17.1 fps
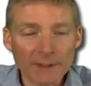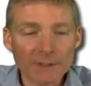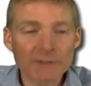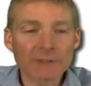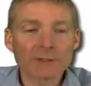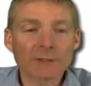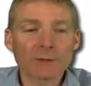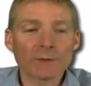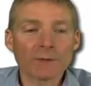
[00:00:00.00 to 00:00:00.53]
Is
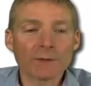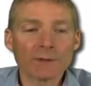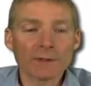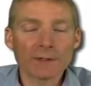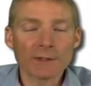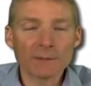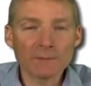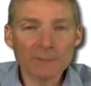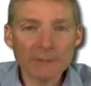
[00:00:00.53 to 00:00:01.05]
it
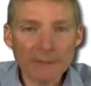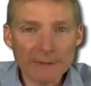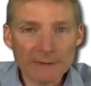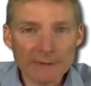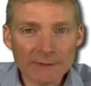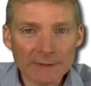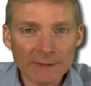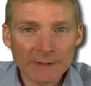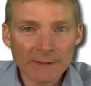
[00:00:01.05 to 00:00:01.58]
the
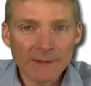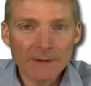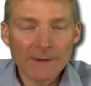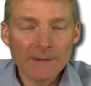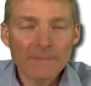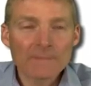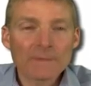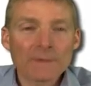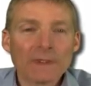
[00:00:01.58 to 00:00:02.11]
meat?
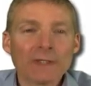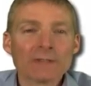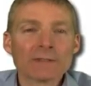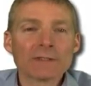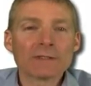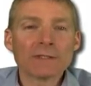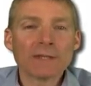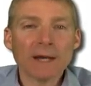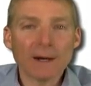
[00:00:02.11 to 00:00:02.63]
Is
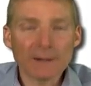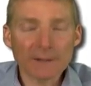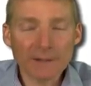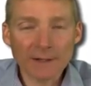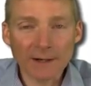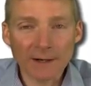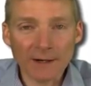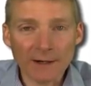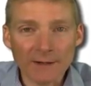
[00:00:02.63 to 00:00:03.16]
it the
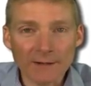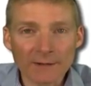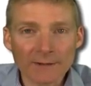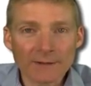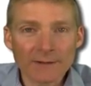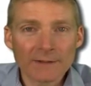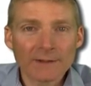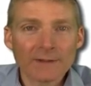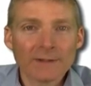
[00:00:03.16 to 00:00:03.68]
alcohol?
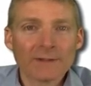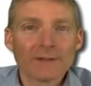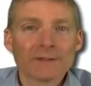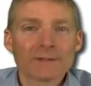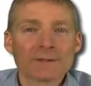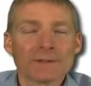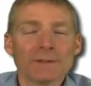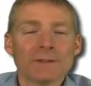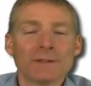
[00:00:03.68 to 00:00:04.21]

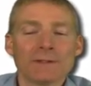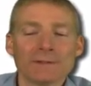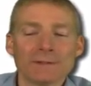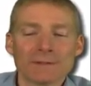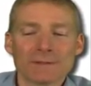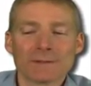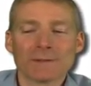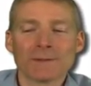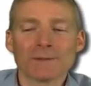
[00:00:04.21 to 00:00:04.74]

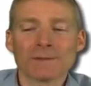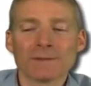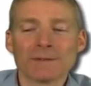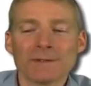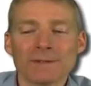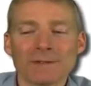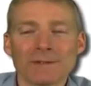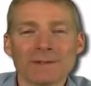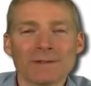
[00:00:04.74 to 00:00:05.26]
So
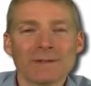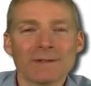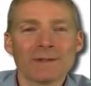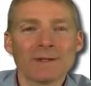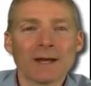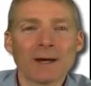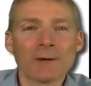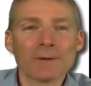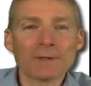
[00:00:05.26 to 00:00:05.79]

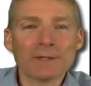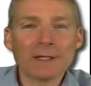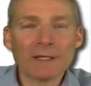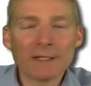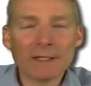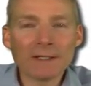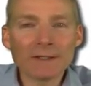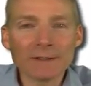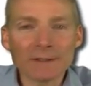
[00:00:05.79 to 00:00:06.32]
now with the
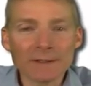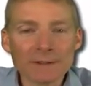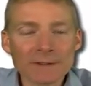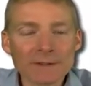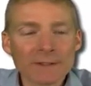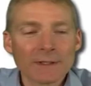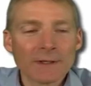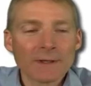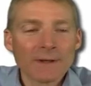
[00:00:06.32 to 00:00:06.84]

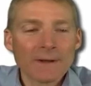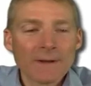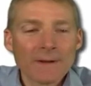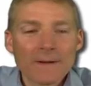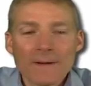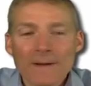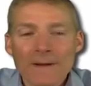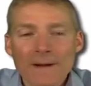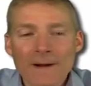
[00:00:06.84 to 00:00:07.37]
adherers,
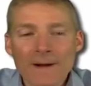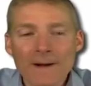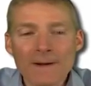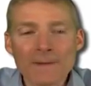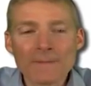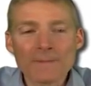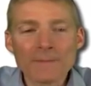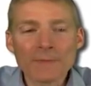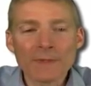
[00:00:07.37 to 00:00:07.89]

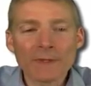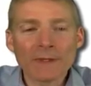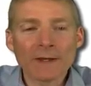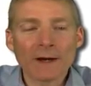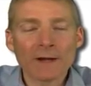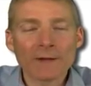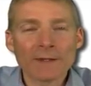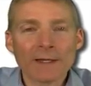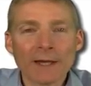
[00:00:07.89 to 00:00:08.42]

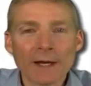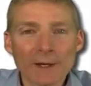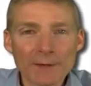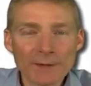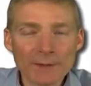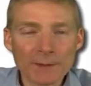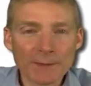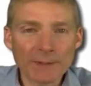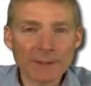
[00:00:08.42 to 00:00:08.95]
are they
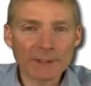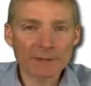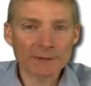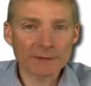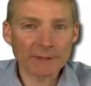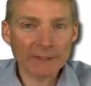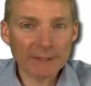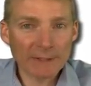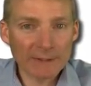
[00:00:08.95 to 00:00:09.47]
healthier because
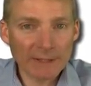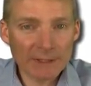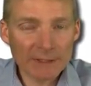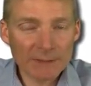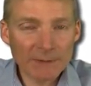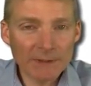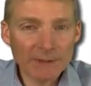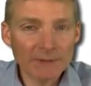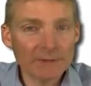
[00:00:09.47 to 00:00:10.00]
they're eating less
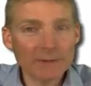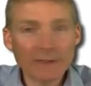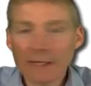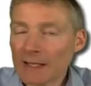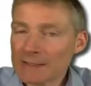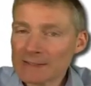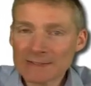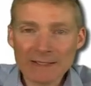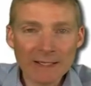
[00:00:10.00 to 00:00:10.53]
meat? You
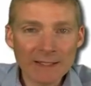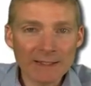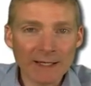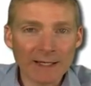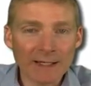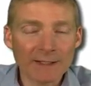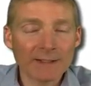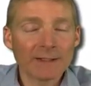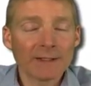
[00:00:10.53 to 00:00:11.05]
can't say
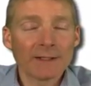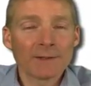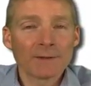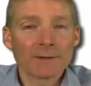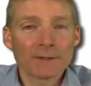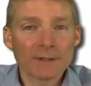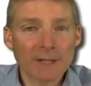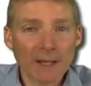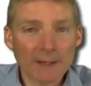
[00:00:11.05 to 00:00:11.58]
that
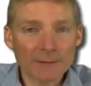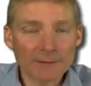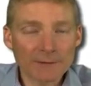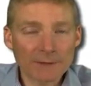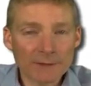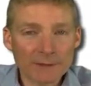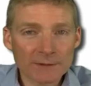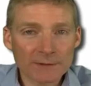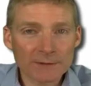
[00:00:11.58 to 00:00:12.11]
with an
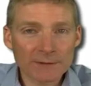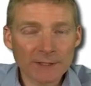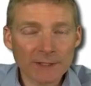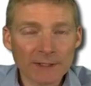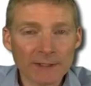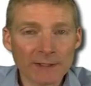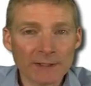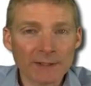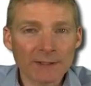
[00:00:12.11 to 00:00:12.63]
observational
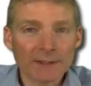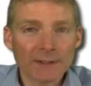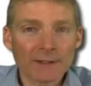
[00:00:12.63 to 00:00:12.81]
study.